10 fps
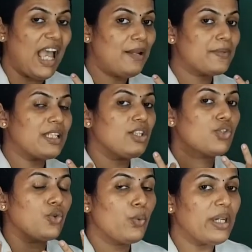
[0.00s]
helps in the
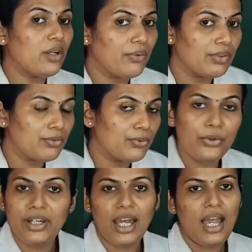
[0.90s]
chewing of the
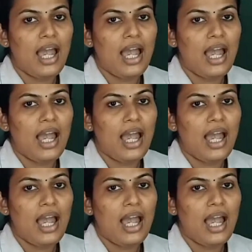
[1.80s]
food